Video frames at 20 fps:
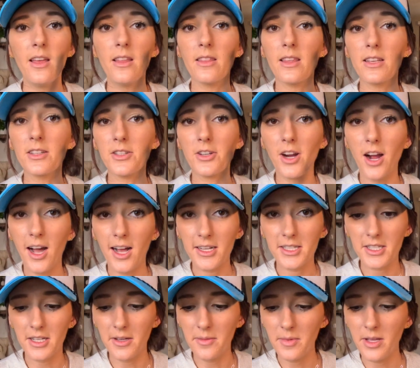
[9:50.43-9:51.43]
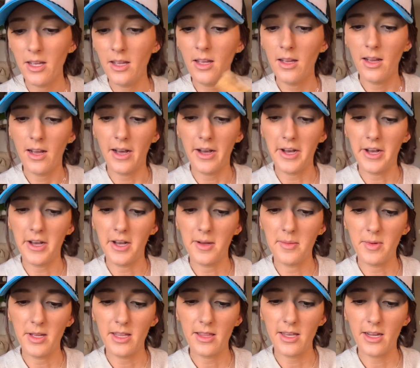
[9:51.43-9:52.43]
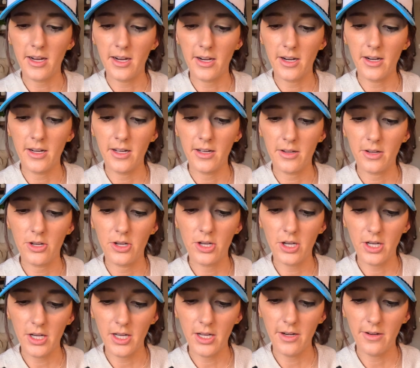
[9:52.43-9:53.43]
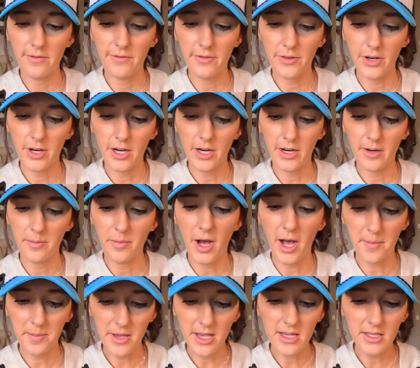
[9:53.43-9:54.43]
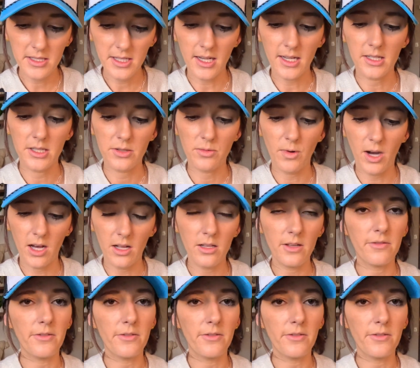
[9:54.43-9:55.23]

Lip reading: These are awesome. They're good for puppies as well.